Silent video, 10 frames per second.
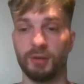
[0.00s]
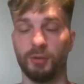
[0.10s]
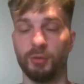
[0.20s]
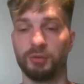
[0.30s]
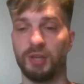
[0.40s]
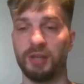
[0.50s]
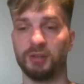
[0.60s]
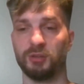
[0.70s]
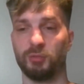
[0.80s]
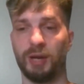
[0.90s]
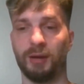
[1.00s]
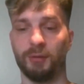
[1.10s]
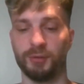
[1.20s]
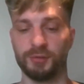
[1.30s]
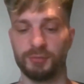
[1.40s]
it all centers
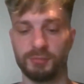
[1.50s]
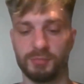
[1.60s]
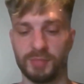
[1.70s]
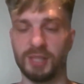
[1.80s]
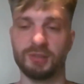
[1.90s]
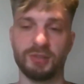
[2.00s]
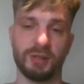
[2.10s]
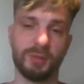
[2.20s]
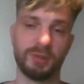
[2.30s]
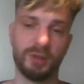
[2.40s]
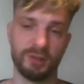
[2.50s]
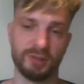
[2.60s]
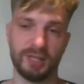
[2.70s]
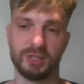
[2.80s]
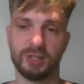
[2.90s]
around
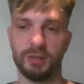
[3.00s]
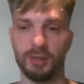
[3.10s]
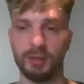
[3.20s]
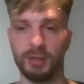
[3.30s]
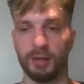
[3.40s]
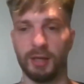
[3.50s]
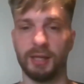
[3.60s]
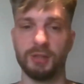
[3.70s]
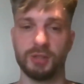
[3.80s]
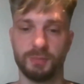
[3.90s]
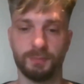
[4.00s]
destigmatization at a young age.